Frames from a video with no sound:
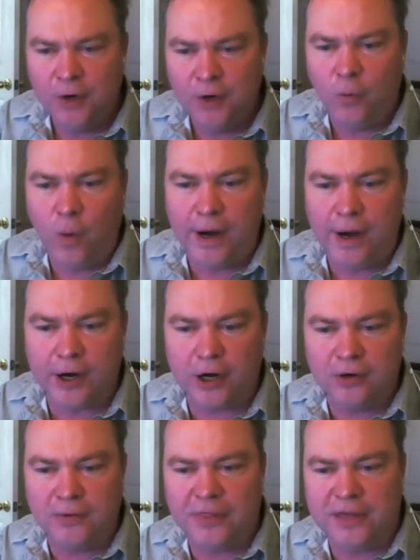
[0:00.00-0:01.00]

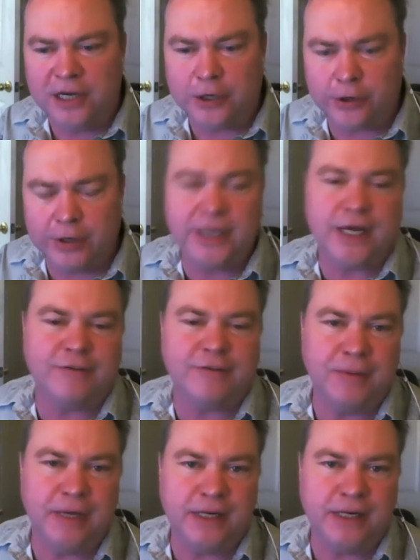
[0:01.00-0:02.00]
where the current
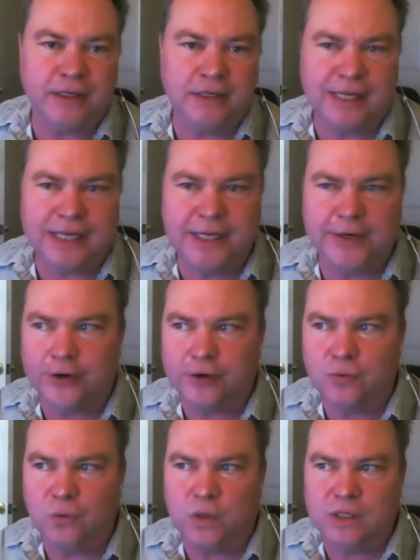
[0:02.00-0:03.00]
government leader
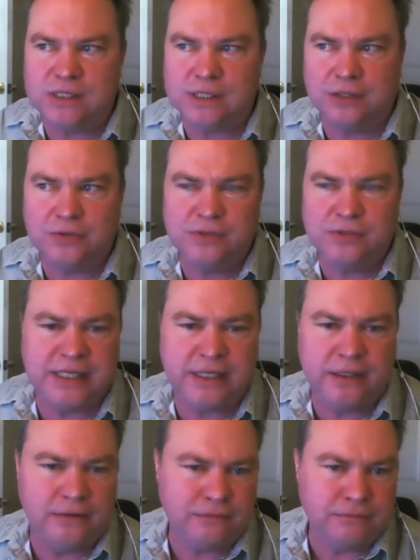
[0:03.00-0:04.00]
was
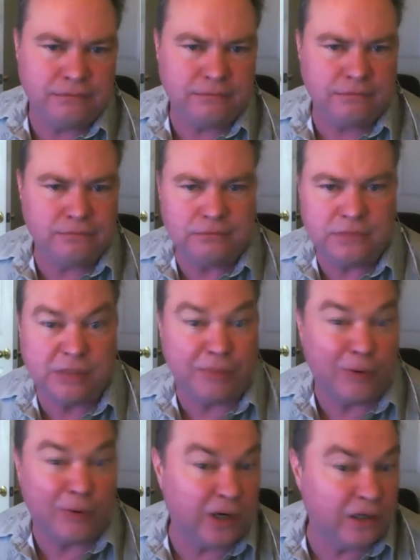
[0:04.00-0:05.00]
losing
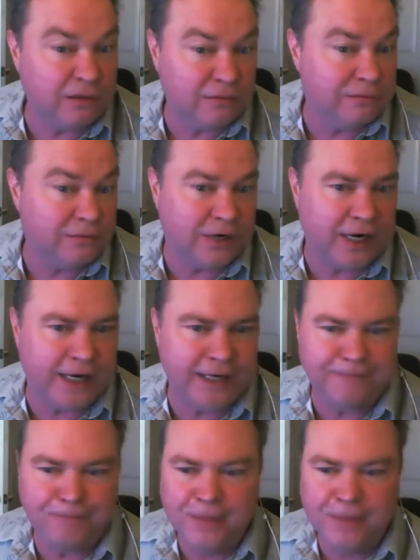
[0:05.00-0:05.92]
support, right?